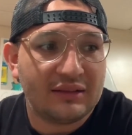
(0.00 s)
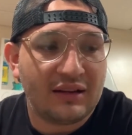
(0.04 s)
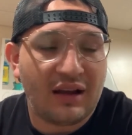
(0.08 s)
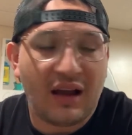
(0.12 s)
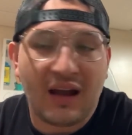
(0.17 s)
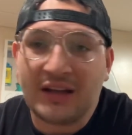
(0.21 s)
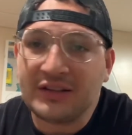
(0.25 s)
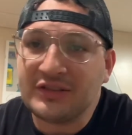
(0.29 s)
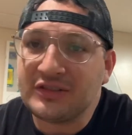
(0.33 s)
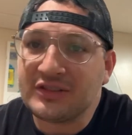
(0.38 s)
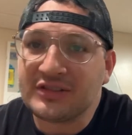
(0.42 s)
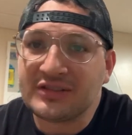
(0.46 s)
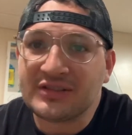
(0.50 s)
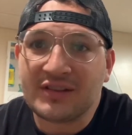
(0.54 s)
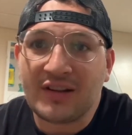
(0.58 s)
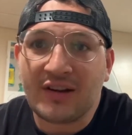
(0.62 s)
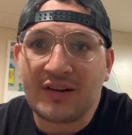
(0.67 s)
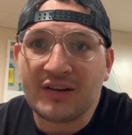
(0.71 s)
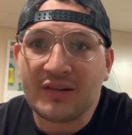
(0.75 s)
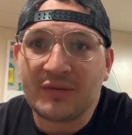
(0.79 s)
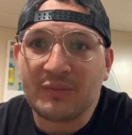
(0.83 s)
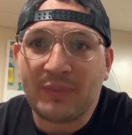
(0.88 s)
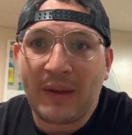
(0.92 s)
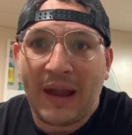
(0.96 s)
I just
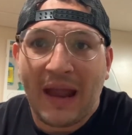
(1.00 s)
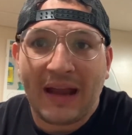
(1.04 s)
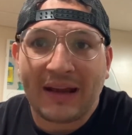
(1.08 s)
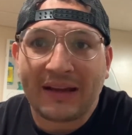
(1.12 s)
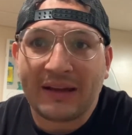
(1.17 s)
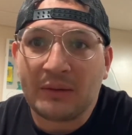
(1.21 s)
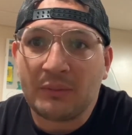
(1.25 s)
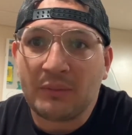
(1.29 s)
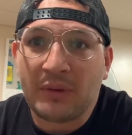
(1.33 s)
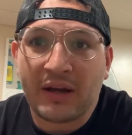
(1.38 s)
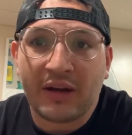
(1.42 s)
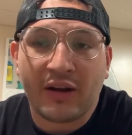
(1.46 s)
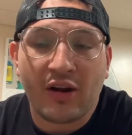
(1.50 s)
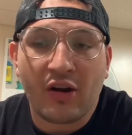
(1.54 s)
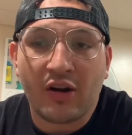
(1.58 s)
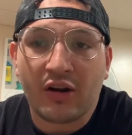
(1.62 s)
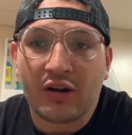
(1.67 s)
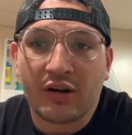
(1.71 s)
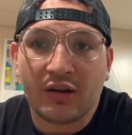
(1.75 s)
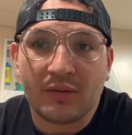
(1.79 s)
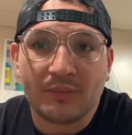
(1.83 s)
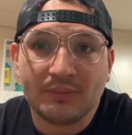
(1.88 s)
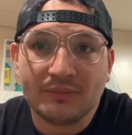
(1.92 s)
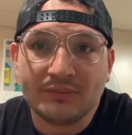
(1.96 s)
started packing my
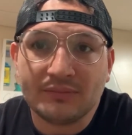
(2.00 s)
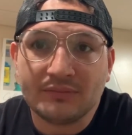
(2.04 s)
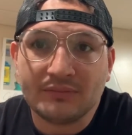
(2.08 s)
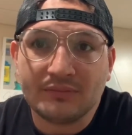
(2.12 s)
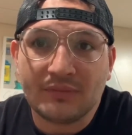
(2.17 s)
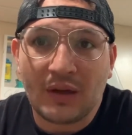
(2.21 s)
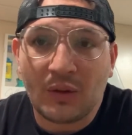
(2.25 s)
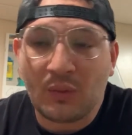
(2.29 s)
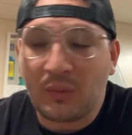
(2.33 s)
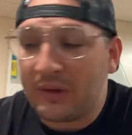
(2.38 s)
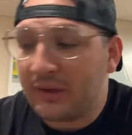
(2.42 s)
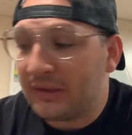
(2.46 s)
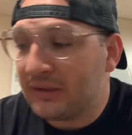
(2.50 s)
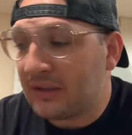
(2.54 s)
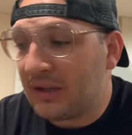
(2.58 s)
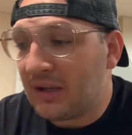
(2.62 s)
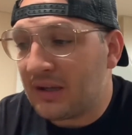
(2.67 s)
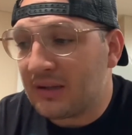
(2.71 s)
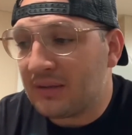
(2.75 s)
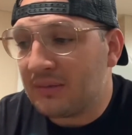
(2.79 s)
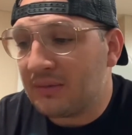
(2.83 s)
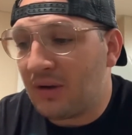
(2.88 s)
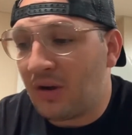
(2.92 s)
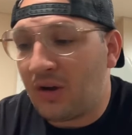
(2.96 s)
car up. I went and
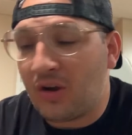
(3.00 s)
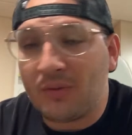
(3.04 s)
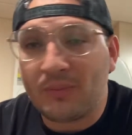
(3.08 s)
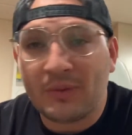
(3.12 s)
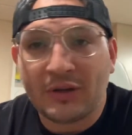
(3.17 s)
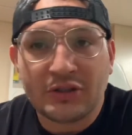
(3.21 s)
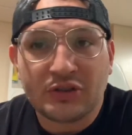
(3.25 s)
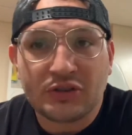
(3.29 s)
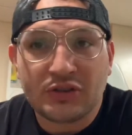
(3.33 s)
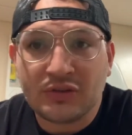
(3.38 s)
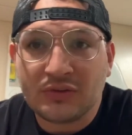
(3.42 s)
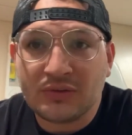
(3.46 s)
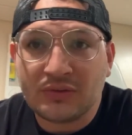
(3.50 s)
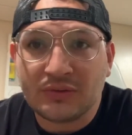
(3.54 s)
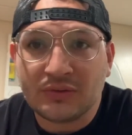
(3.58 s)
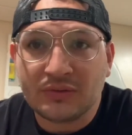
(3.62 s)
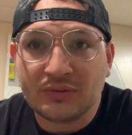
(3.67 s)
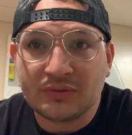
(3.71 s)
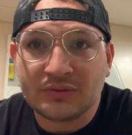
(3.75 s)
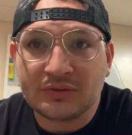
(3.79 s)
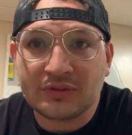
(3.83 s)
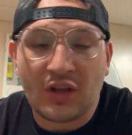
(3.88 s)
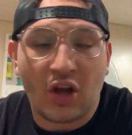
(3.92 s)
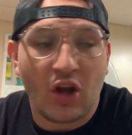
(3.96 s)
got all my
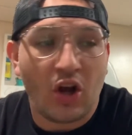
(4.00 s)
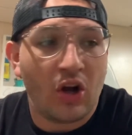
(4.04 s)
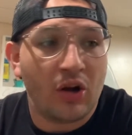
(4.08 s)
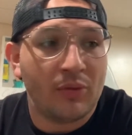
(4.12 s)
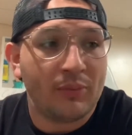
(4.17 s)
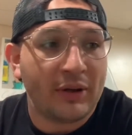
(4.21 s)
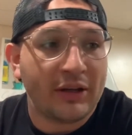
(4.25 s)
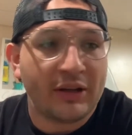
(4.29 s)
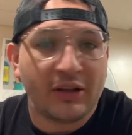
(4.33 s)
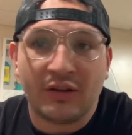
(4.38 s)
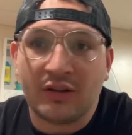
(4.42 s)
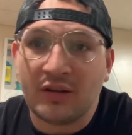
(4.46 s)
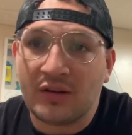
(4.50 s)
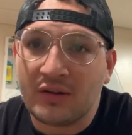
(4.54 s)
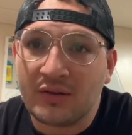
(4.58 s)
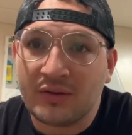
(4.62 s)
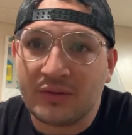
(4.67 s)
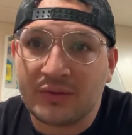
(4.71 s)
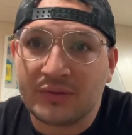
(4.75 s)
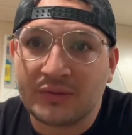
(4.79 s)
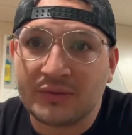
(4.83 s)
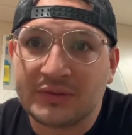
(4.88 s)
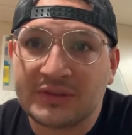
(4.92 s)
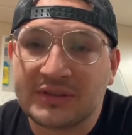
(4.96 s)
shoes, all my
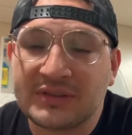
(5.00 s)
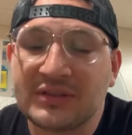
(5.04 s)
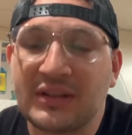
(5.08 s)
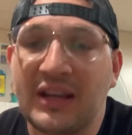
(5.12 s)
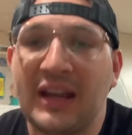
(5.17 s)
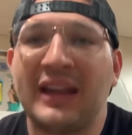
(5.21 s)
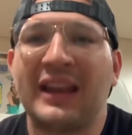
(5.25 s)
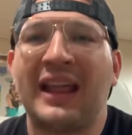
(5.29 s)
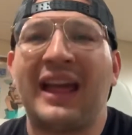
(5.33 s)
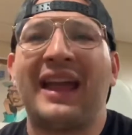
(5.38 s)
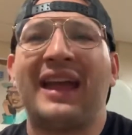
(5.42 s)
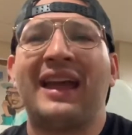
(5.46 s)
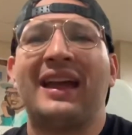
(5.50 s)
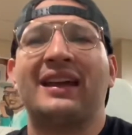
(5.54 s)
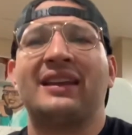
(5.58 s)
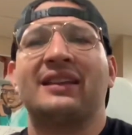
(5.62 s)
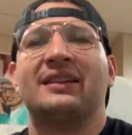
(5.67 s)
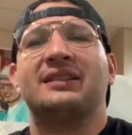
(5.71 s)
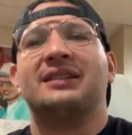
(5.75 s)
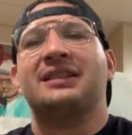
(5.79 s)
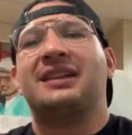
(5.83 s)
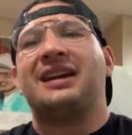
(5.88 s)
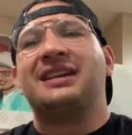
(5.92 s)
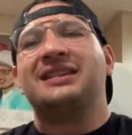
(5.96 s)
clothes, and I had
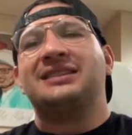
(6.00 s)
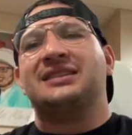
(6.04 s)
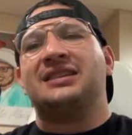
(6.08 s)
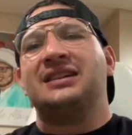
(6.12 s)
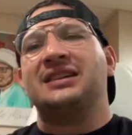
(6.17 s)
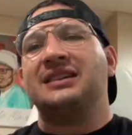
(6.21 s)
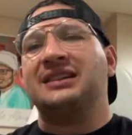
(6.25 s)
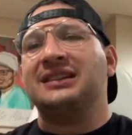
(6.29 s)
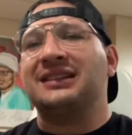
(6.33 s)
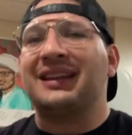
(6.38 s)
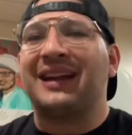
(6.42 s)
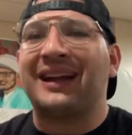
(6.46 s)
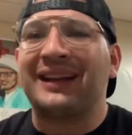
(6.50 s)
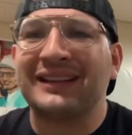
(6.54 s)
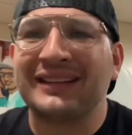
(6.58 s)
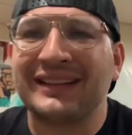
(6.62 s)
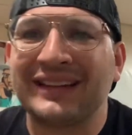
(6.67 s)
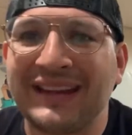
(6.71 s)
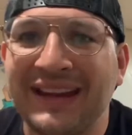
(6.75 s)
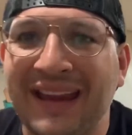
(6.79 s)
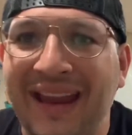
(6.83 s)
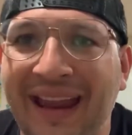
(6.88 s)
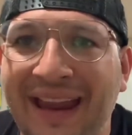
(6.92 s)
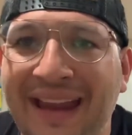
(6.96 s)
a
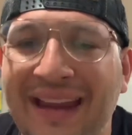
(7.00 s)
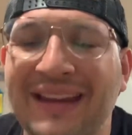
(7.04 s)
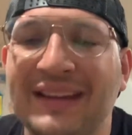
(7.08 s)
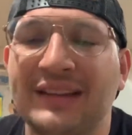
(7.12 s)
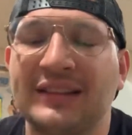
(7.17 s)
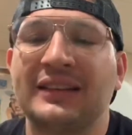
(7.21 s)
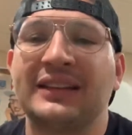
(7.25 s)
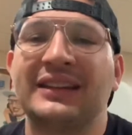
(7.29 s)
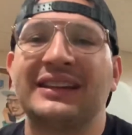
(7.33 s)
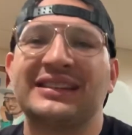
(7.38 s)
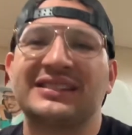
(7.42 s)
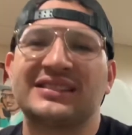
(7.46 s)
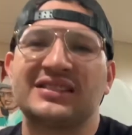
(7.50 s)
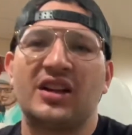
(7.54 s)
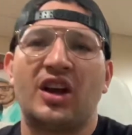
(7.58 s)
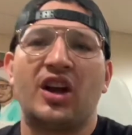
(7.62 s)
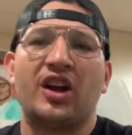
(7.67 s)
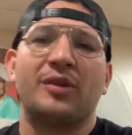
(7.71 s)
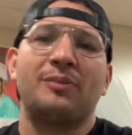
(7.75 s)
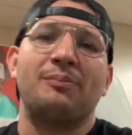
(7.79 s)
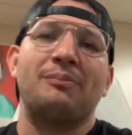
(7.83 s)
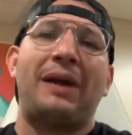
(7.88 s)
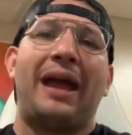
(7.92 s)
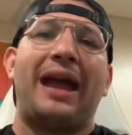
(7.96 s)
1998
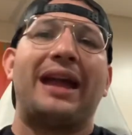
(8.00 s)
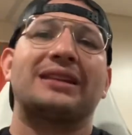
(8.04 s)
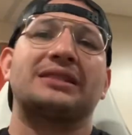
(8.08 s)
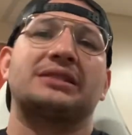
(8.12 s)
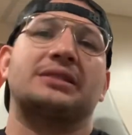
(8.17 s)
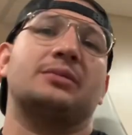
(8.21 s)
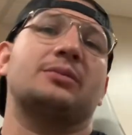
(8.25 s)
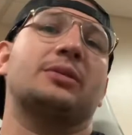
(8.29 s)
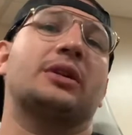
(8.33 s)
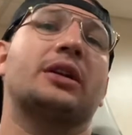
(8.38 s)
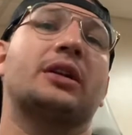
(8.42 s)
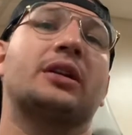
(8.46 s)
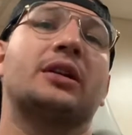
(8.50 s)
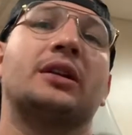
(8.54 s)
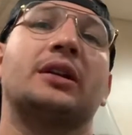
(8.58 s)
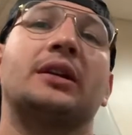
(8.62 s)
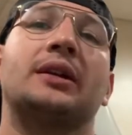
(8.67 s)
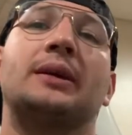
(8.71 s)
Nissan Maxima.